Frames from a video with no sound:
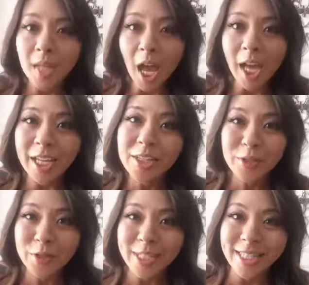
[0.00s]
Hi, it's
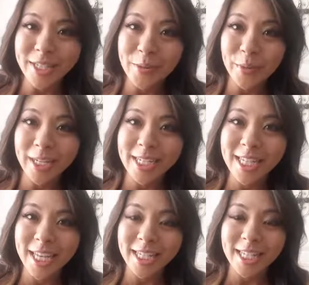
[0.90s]
Chrissy. Wanted to
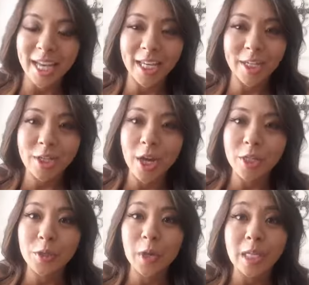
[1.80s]
take a second and talk
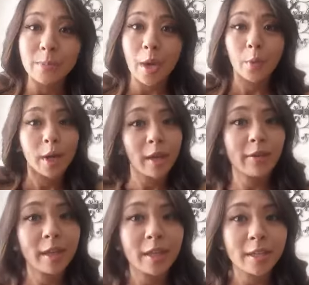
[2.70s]
to you guys about what I
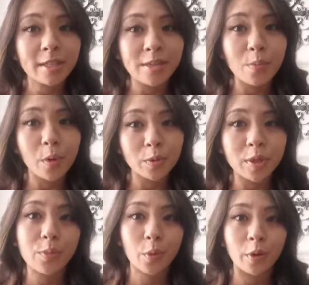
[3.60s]
think is the most
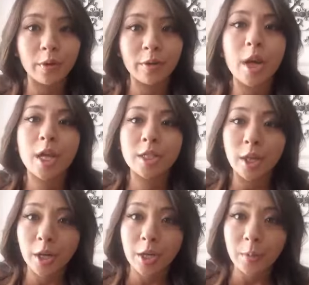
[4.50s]
important
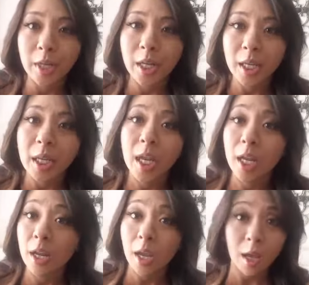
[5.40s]
document in
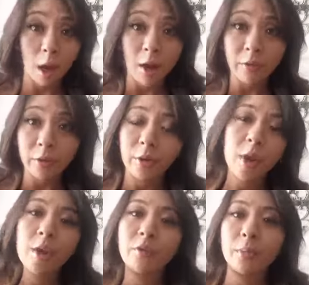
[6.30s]
an offer
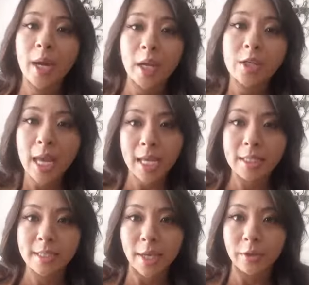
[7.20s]
for buyers and
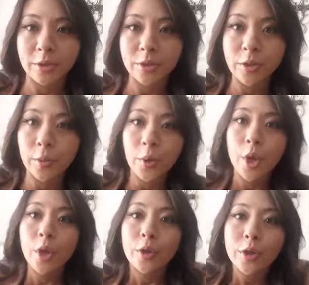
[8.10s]
sellers. So
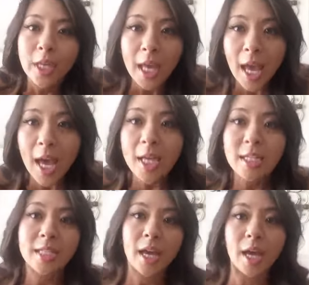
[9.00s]
looking at
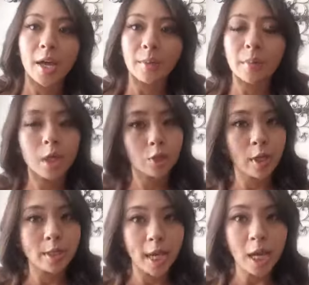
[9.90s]
a
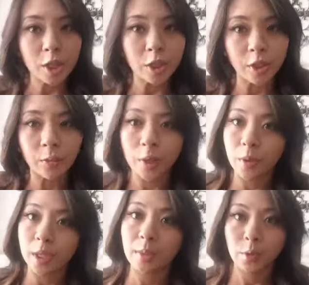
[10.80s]
transaction, when you
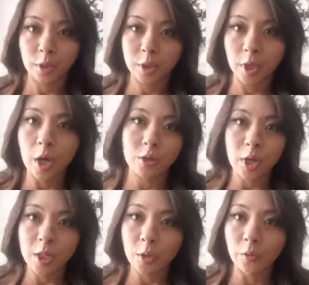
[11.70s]
get the purchase
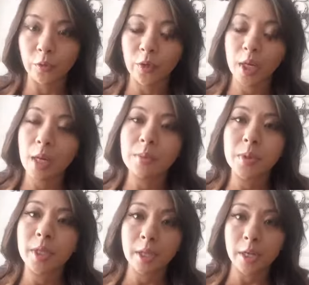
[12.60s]
contract over, it comes
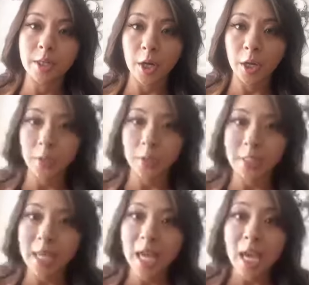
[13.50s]
with a lot of documents,
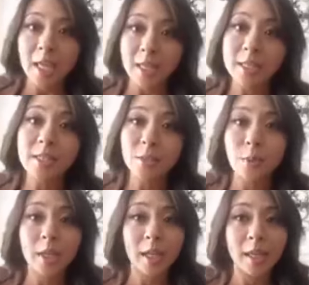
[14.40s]
and this is the
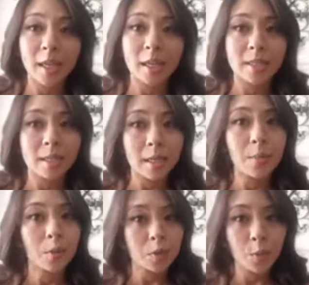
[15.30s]
one that I think is the
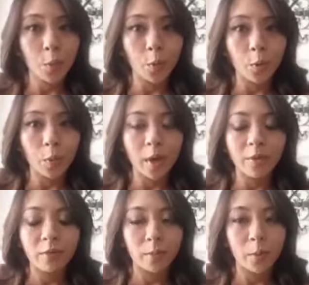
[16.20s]
most important one
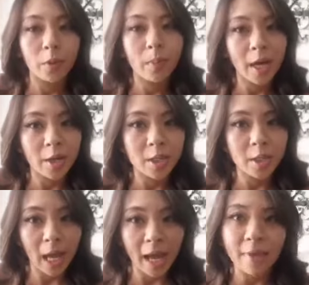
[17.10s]
for both buyers to
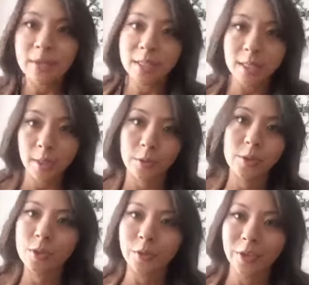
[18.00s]
have and sellers
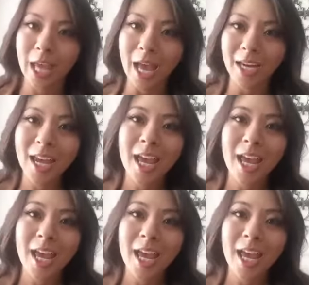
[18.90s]
to look at.